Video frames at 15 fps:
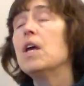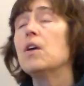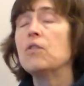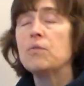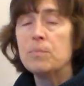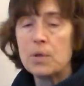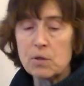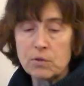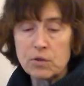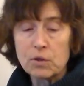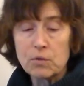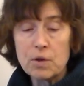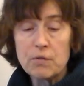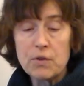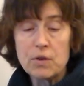His
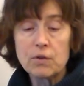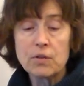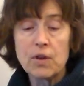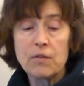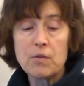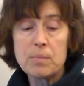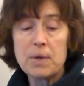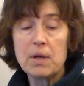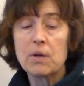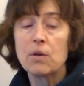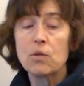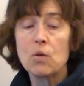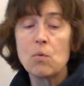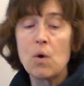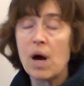music reviews have appeared
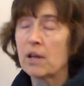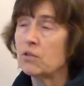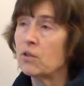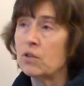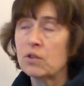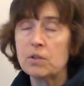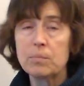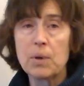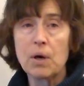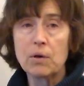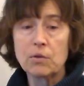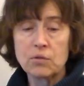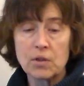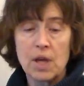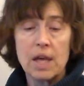in the Washington
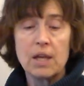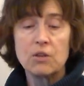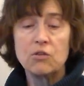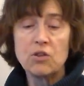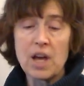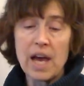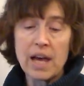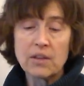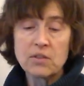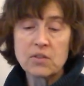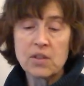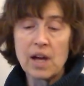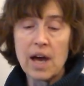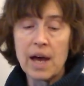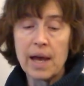Post,
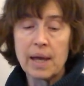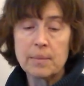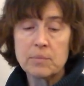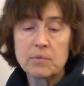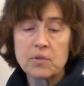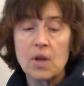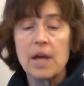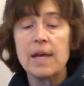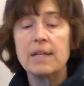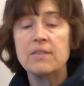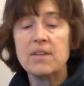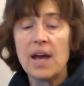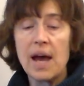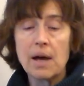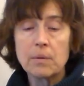Jazz Times,
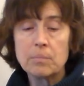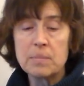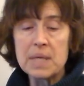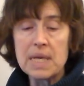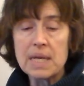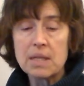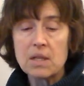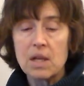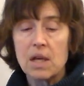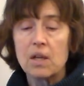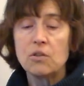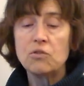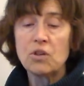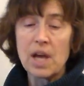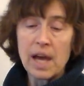Downbeat,
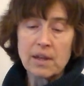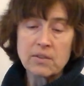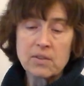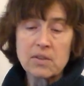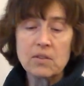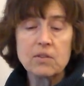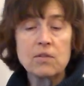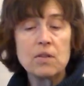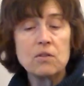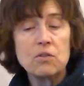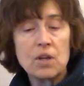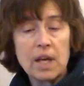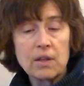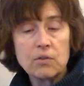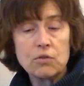Jazz's, the
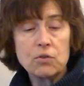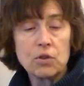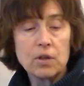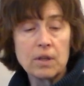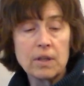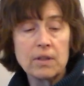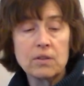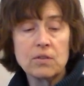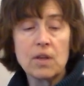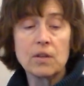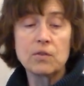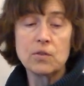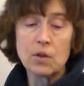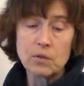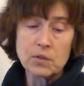Jazz Journalists
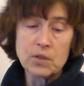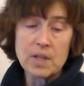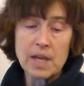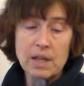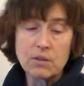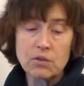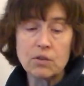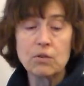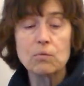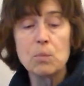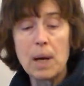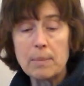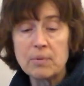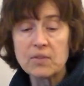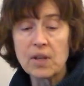Association
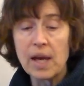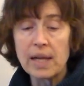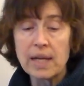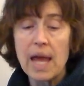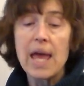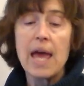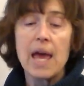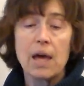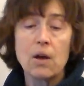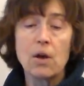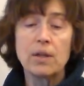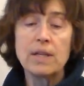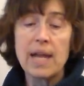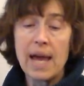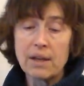website, and
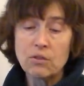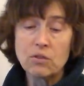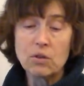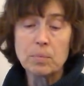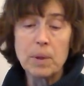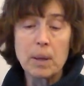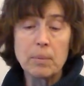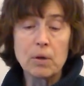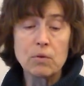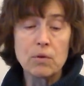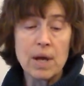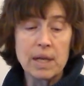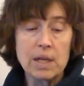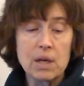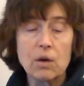on National Public
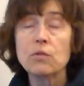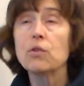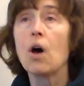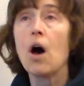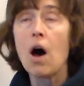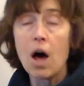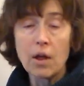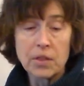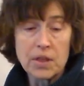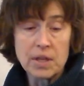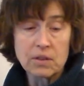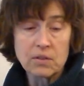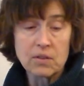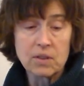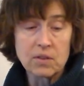Radio's All Things